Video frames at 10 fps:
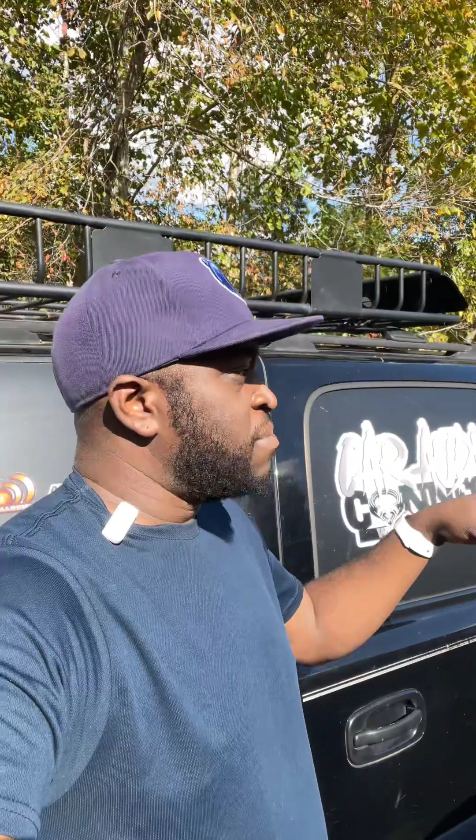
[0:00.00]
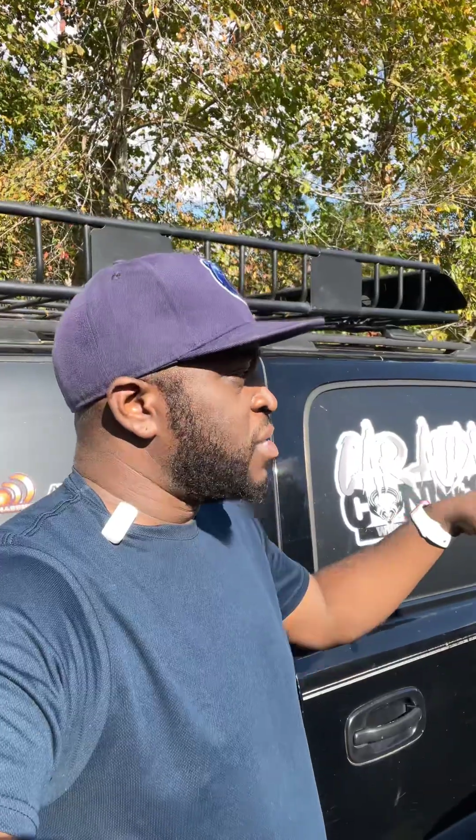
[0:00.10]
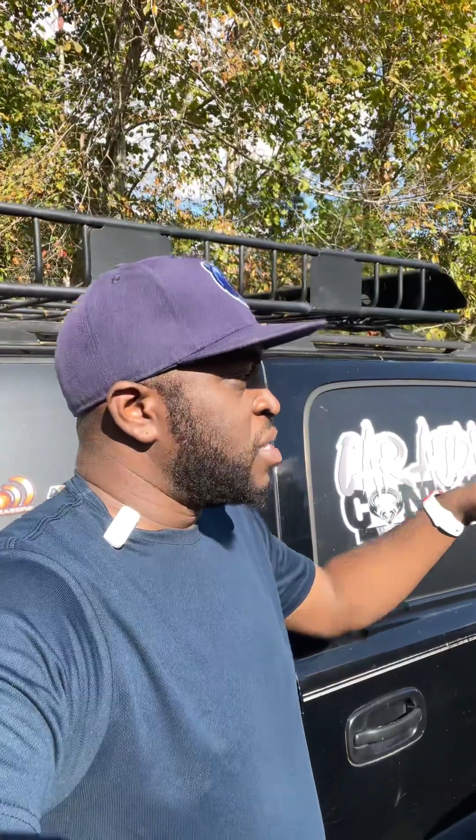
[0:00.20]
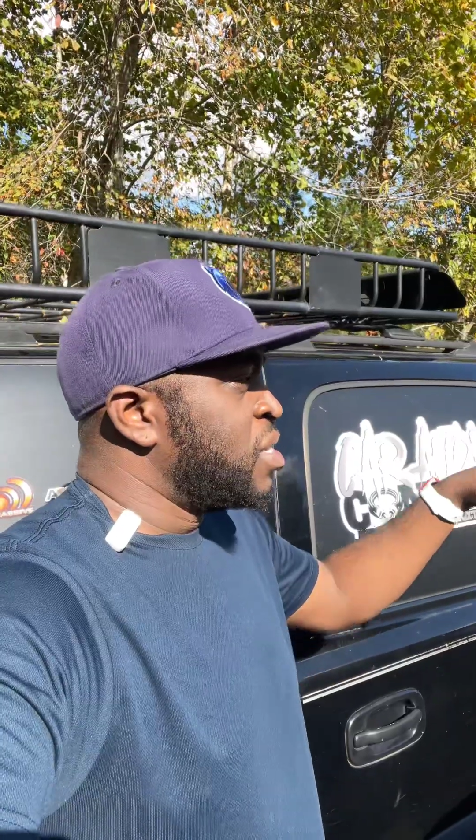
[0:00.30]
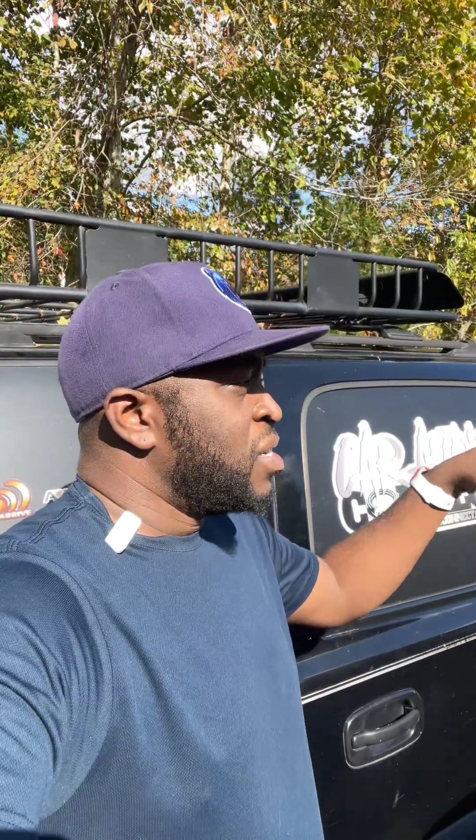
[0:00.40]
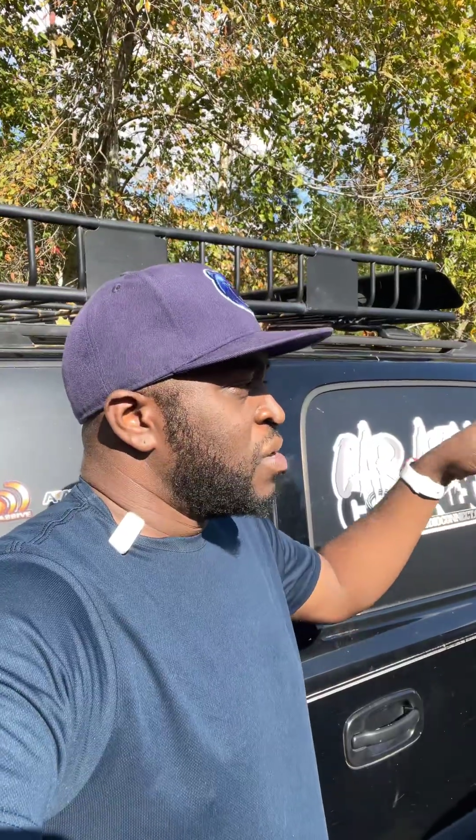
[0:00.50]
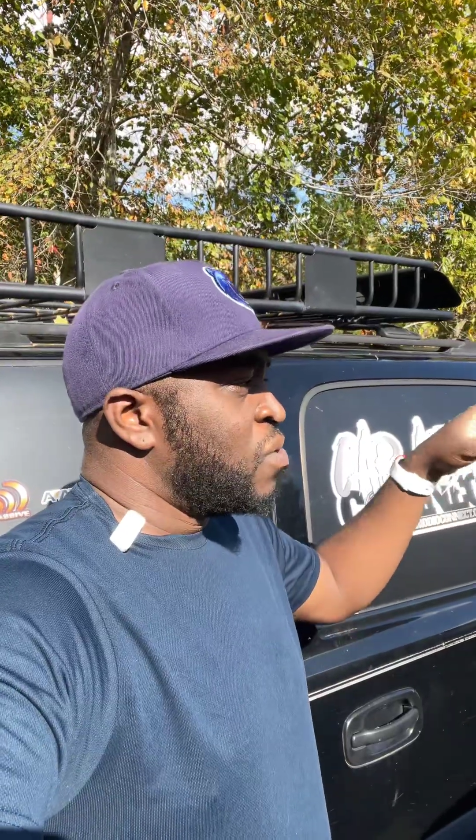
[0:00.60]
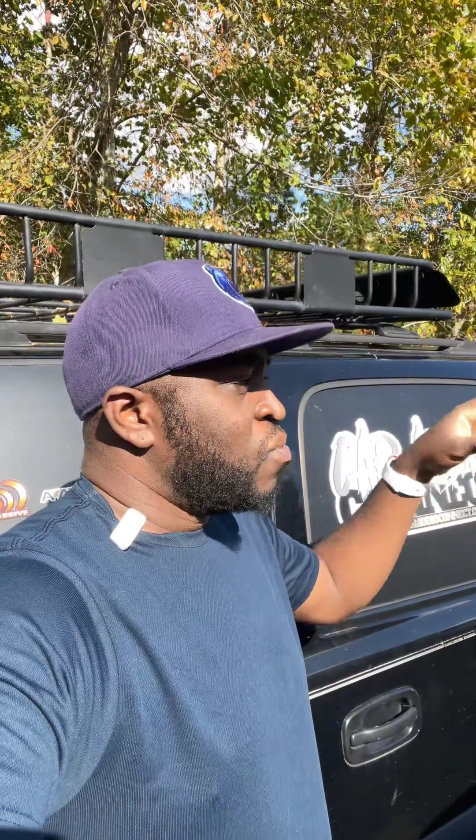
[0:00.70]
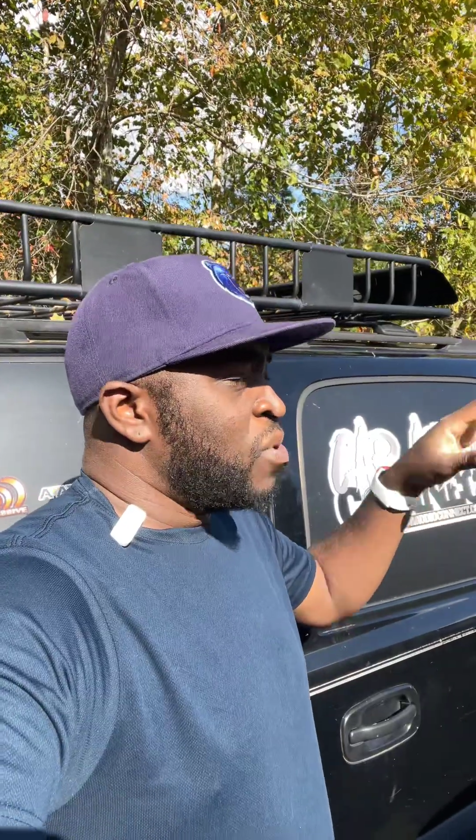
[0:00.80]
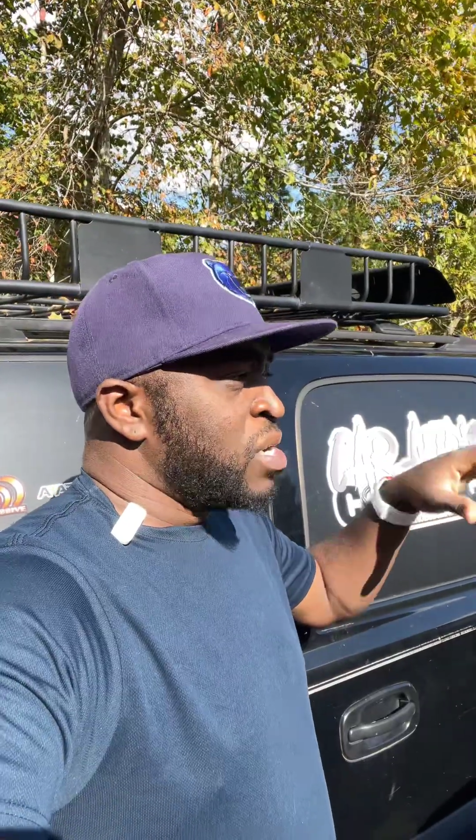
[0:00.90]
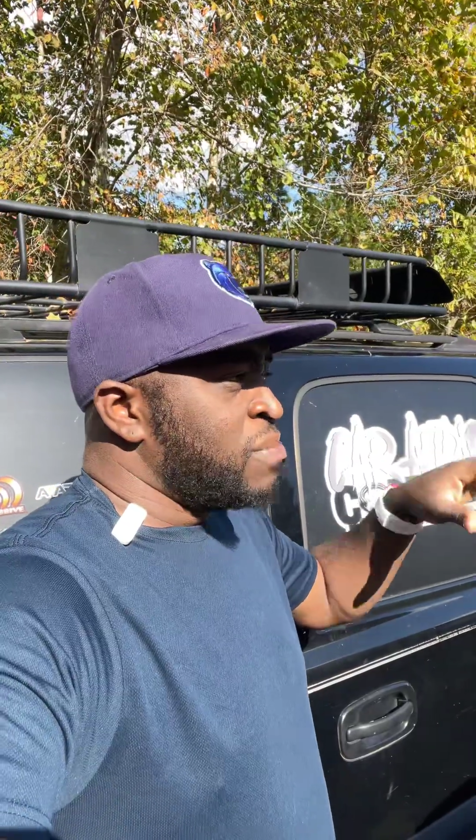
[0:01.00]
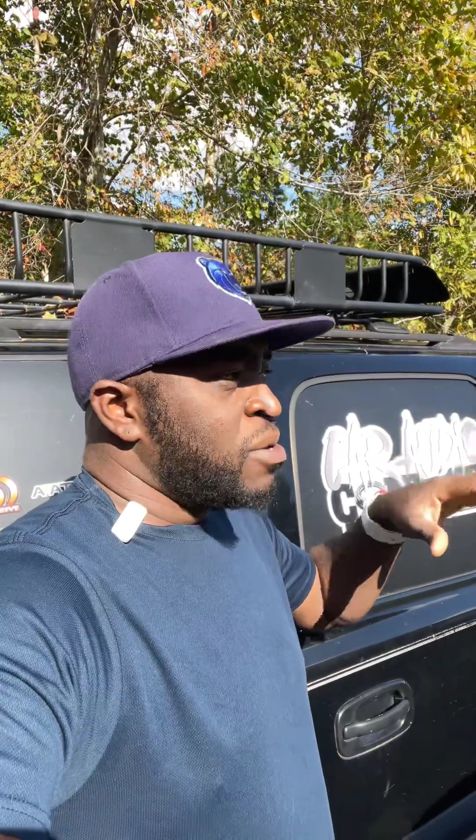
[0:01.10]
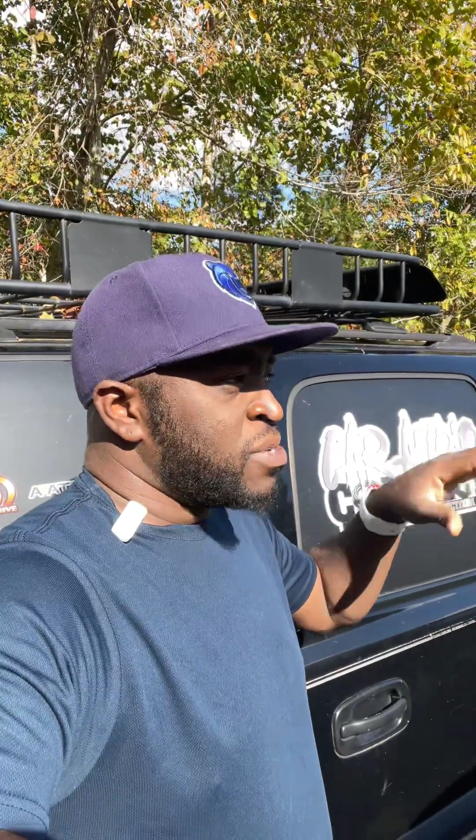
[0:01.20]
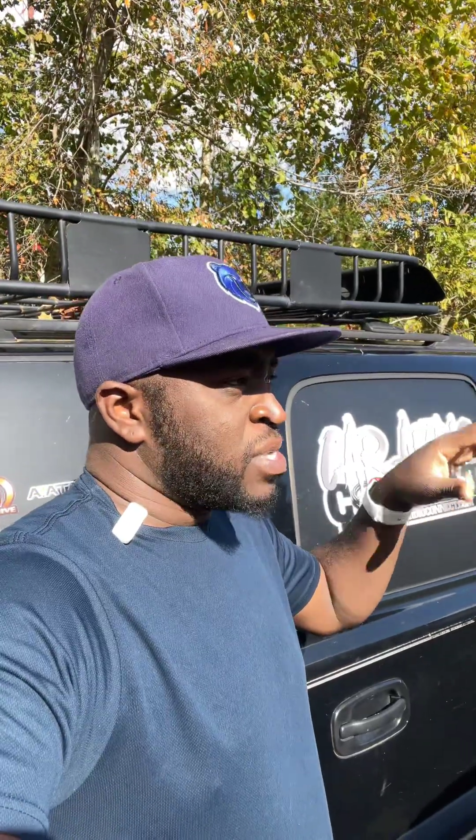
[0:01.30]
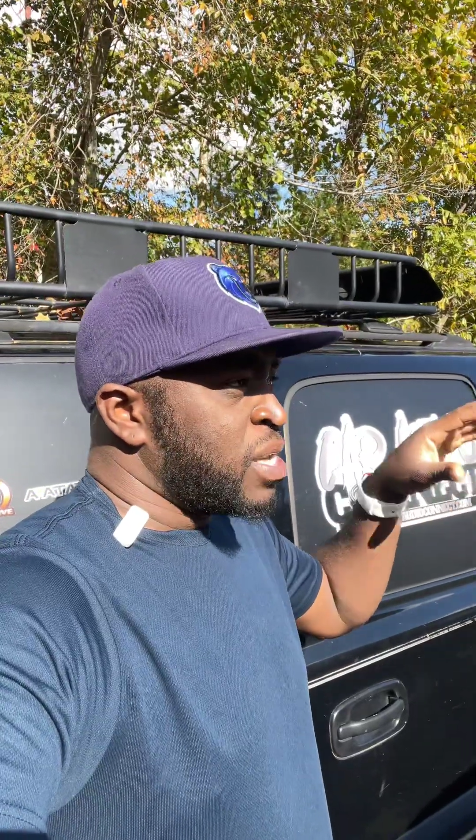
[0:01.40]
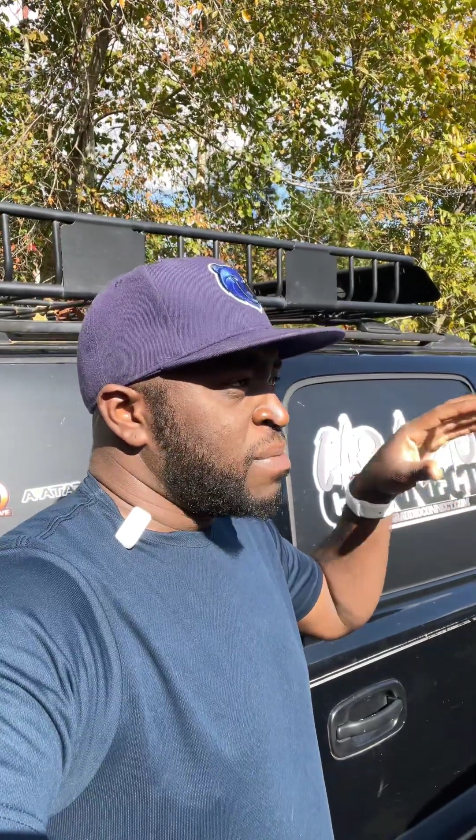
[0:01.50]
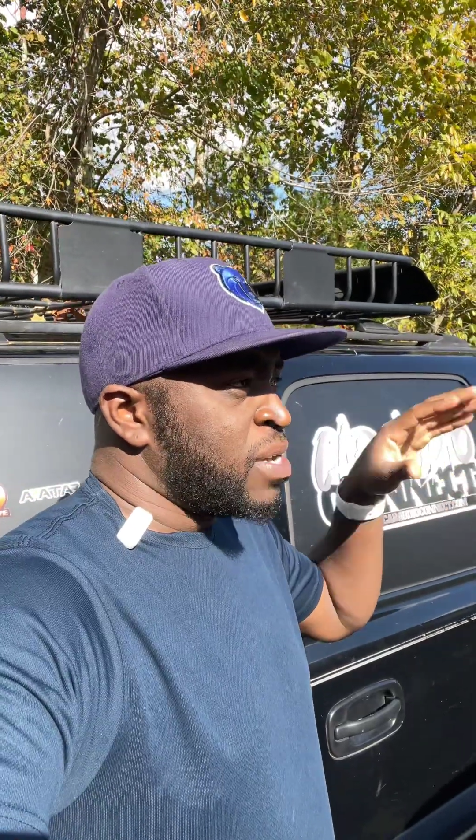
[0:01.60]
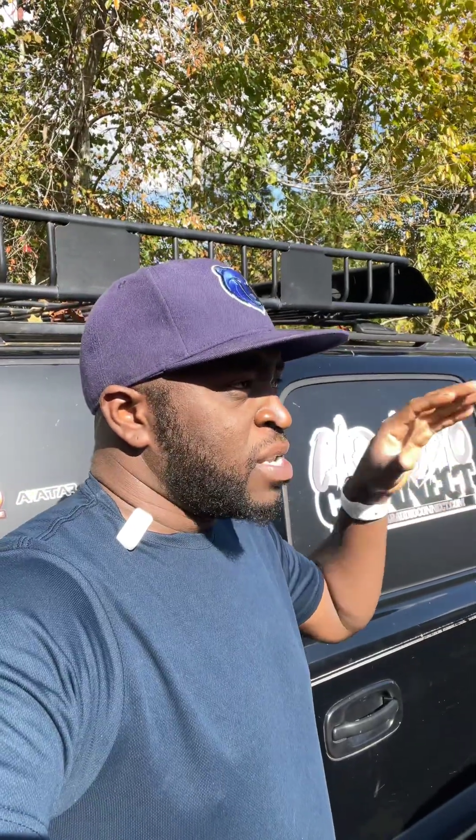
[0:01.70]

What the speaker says: But one of the motors it